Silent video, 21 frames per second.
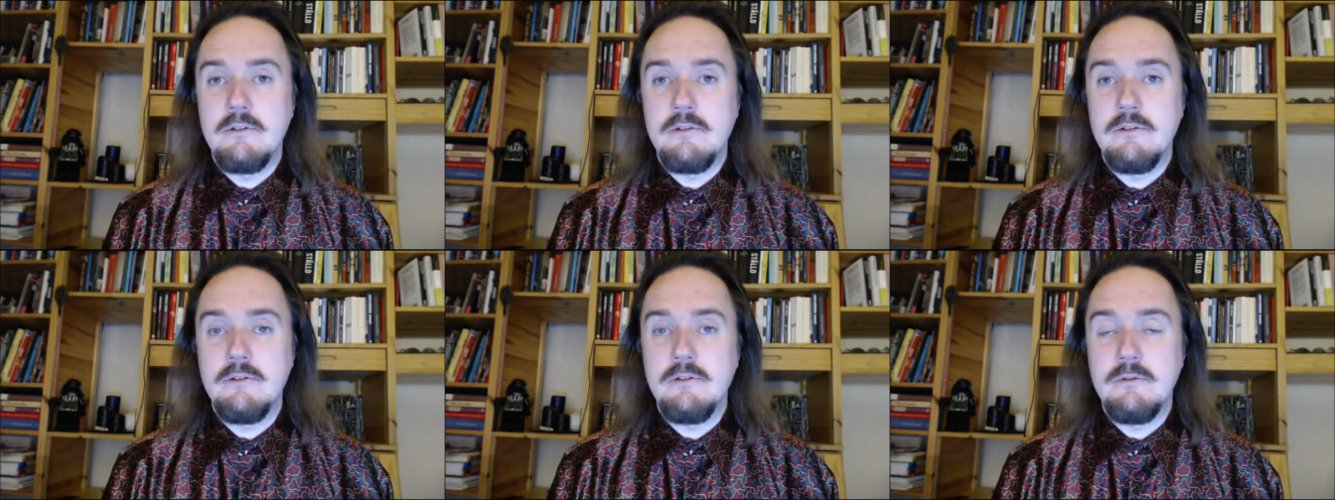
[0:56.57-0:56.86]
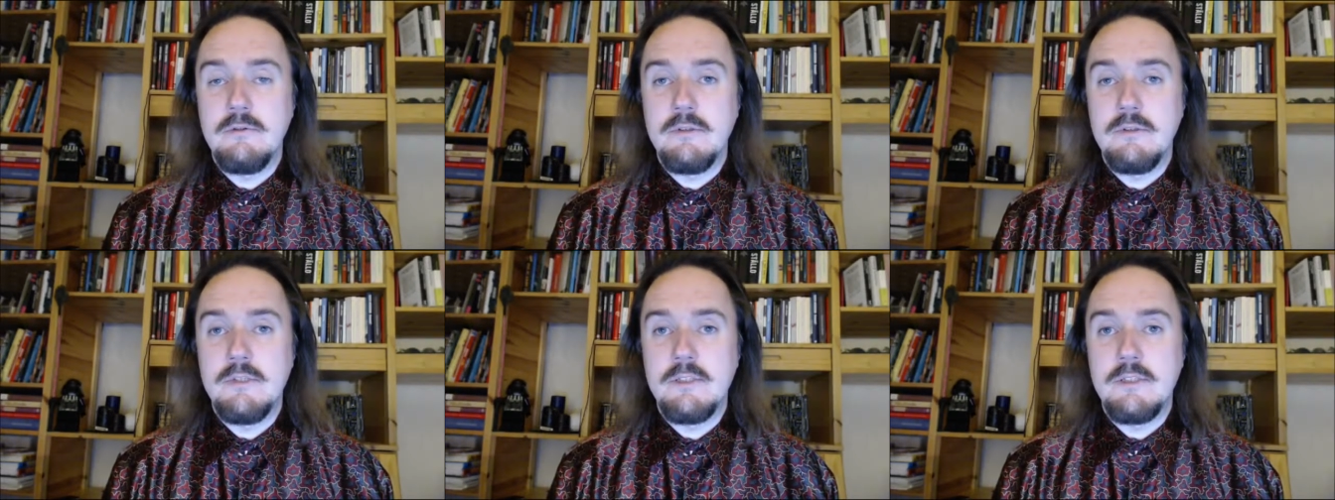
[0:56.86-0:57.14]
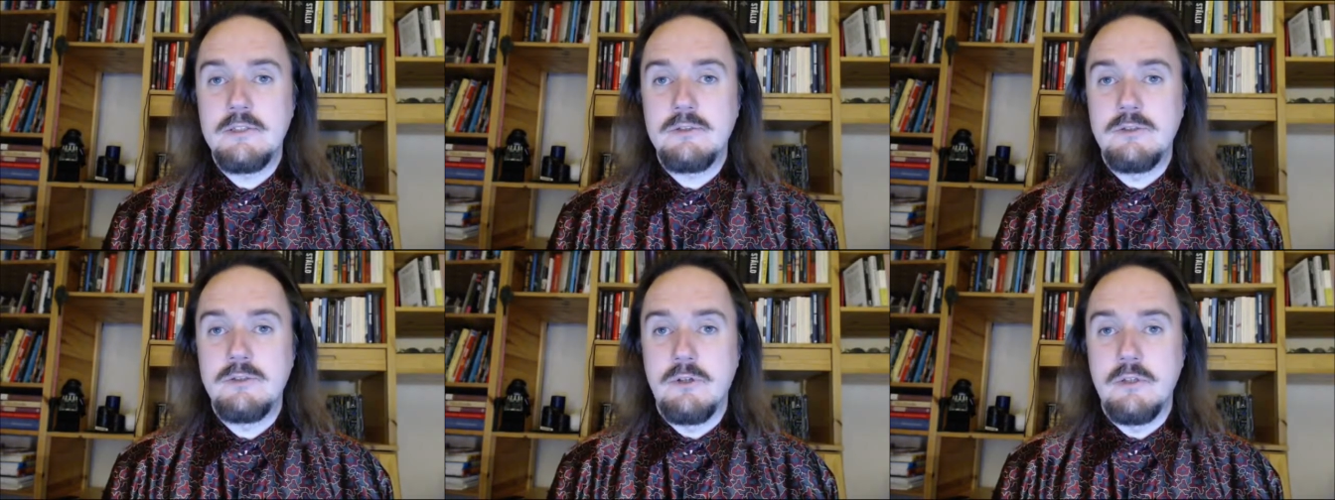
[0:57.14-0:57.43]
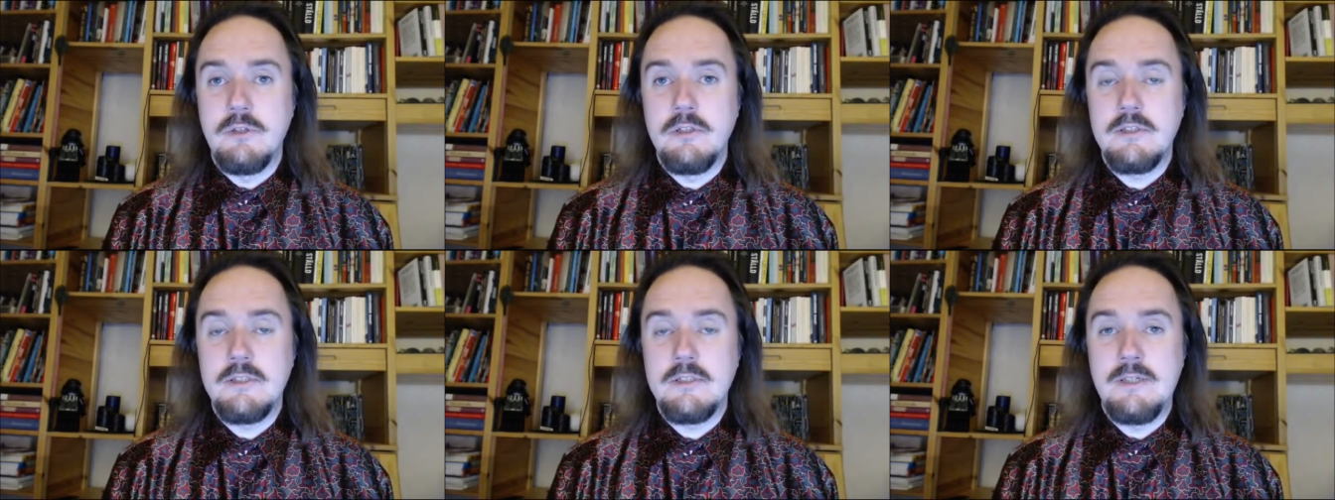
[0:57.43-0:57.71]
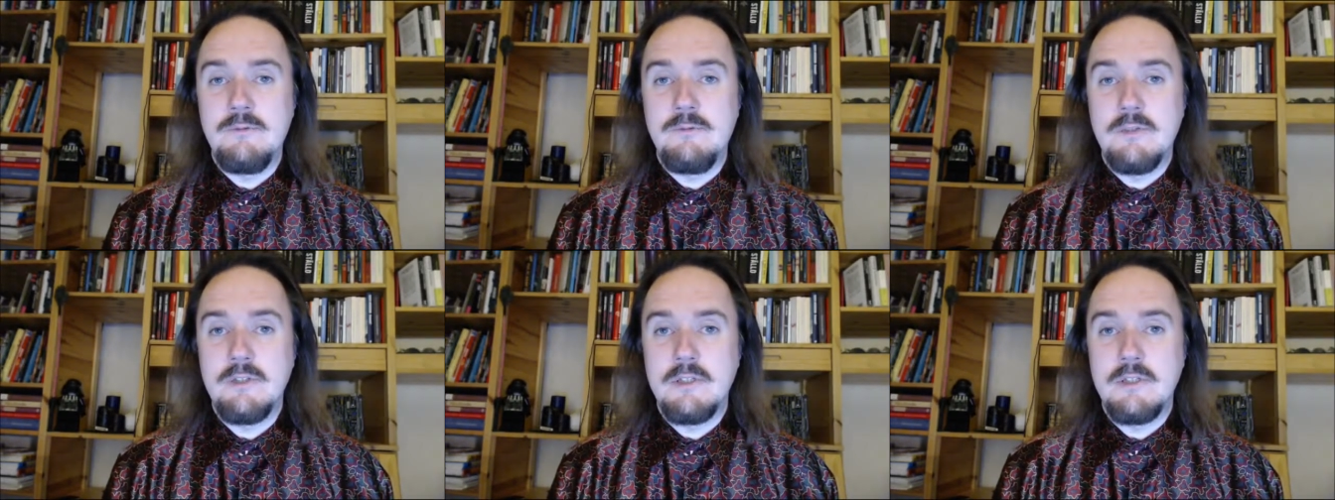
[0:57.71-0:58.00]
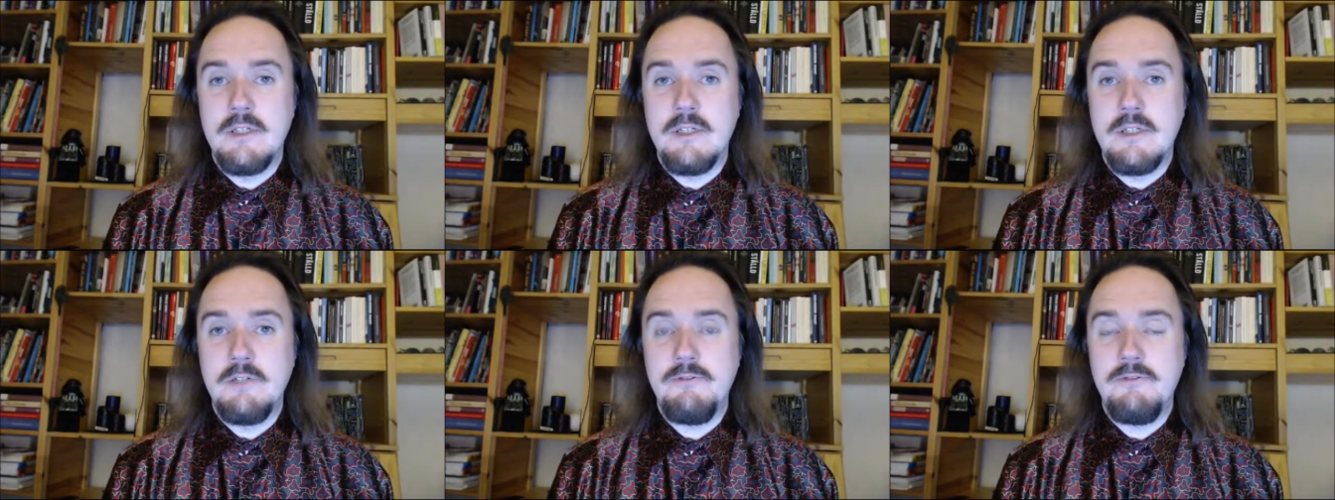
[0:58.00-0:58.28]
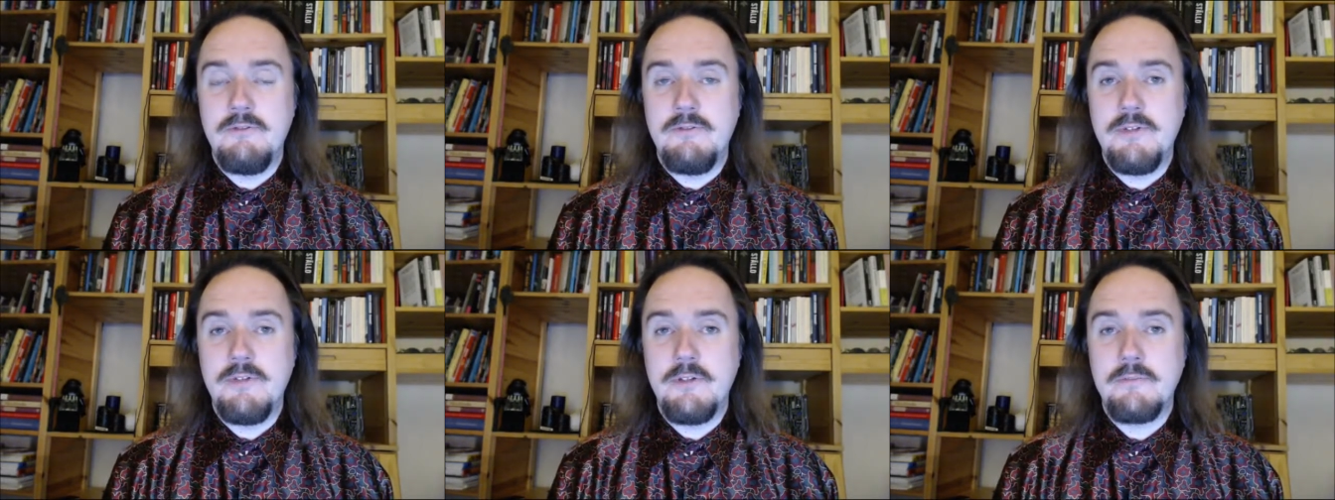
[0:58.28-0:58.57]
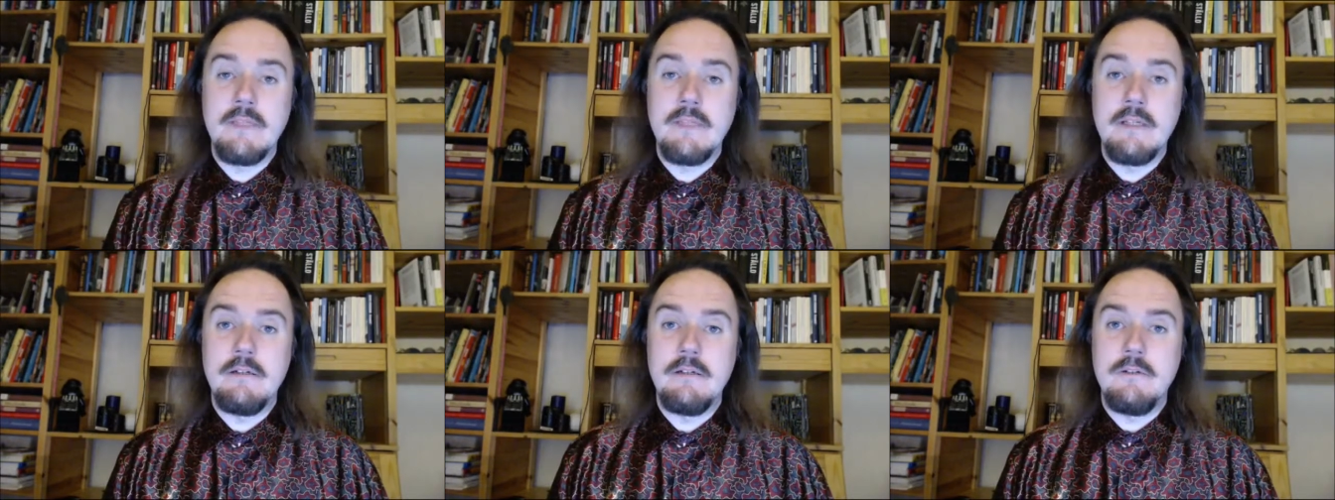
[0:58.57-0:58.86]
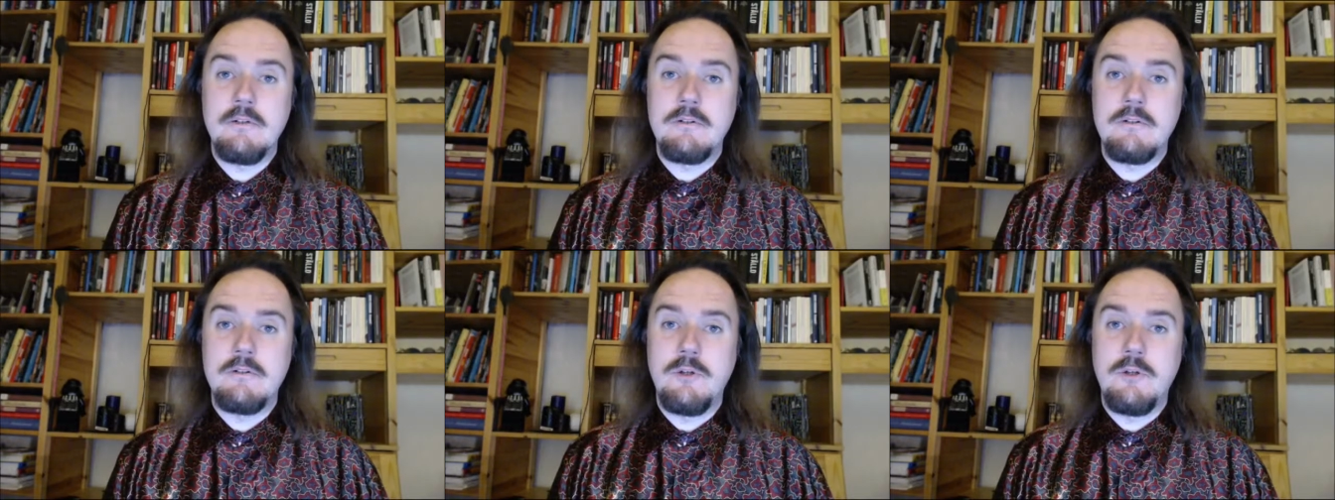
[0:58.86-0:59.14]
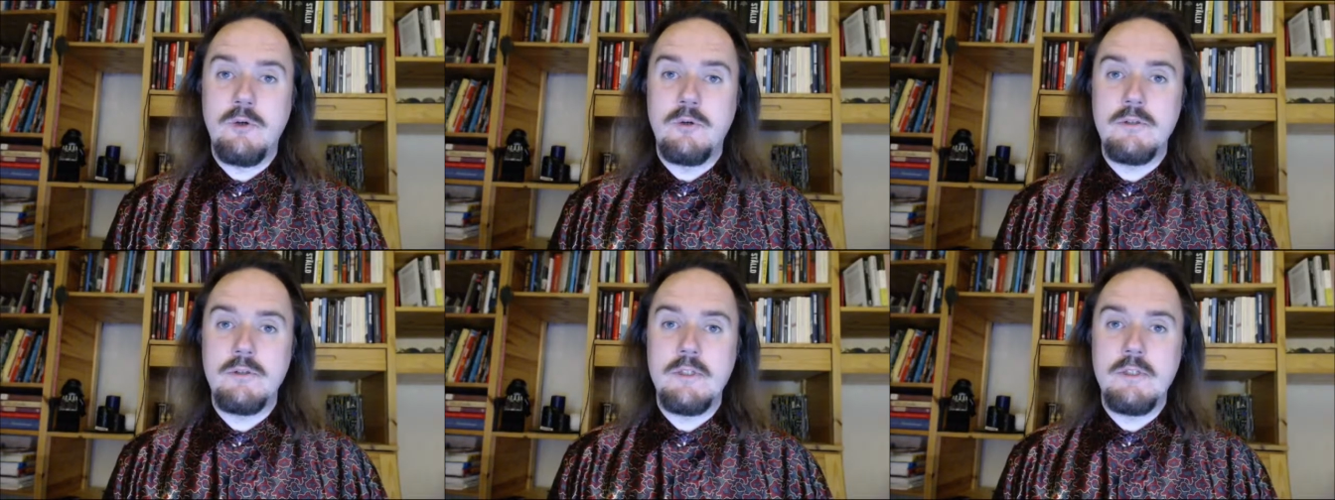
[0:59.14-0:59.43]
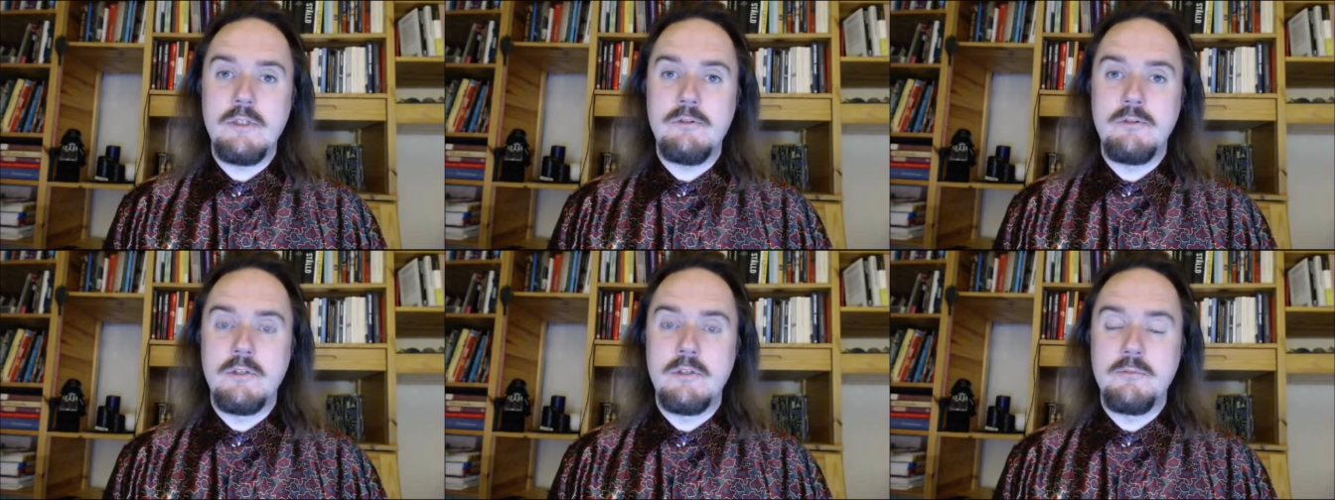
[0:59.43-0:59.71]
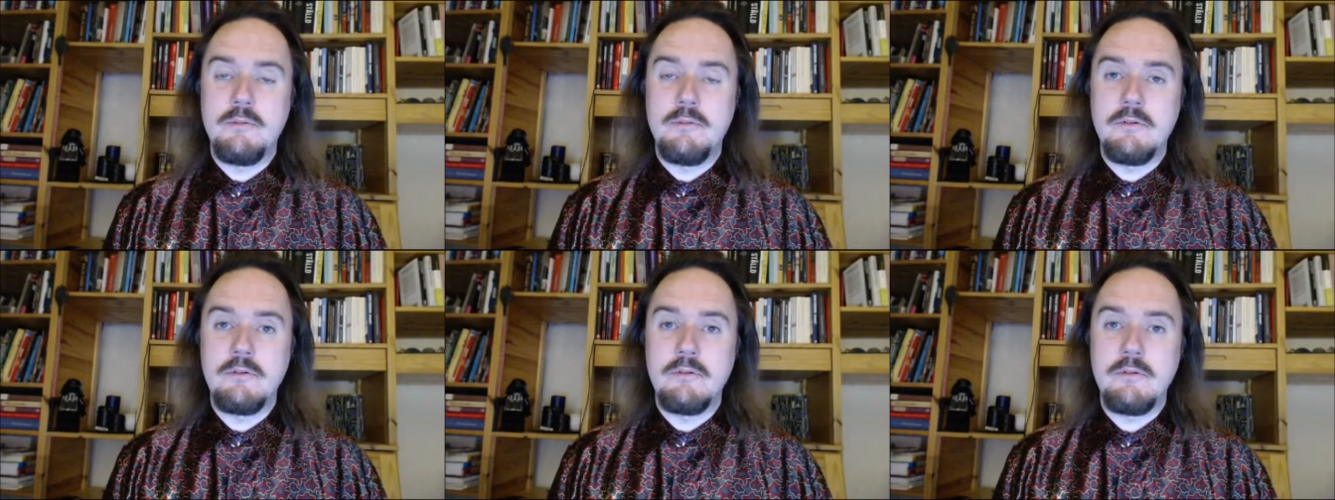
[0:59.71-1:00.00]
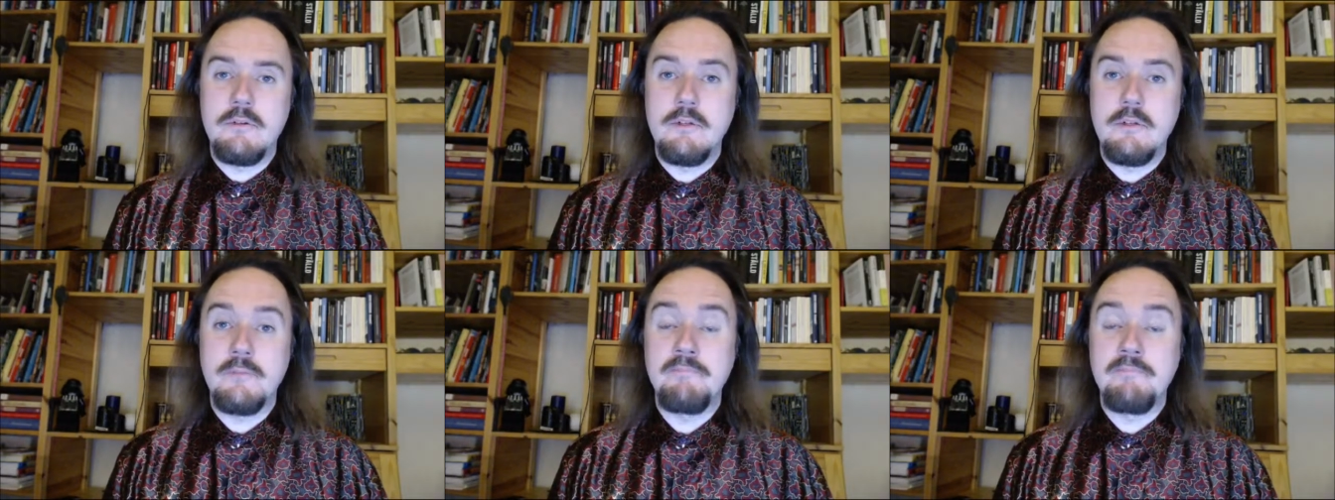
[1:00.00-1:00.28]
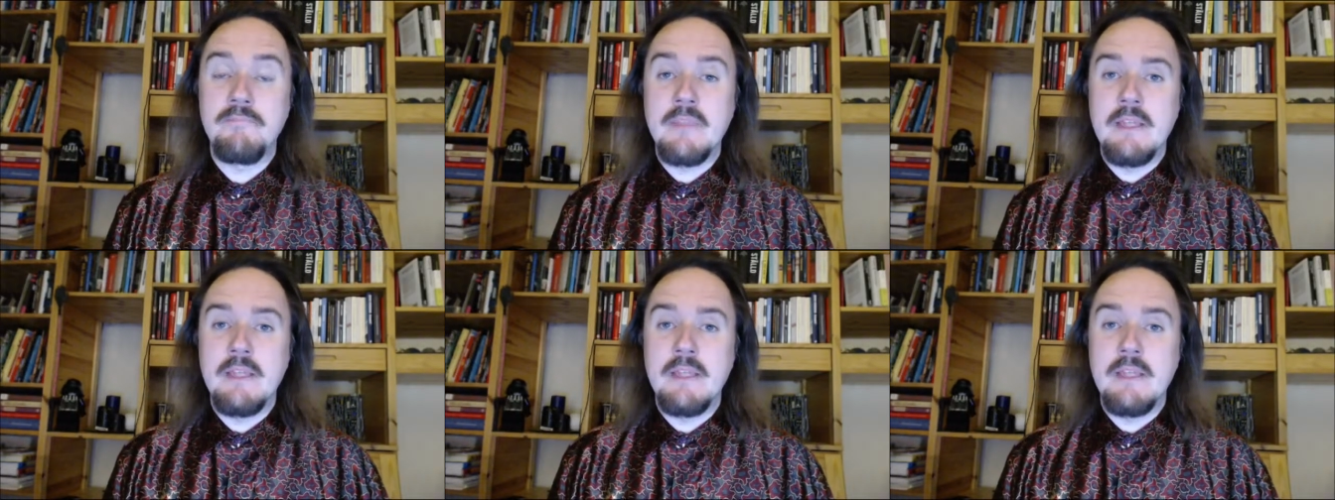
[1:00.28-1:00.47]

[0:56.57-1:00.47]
to destroy someone's life. According to the book,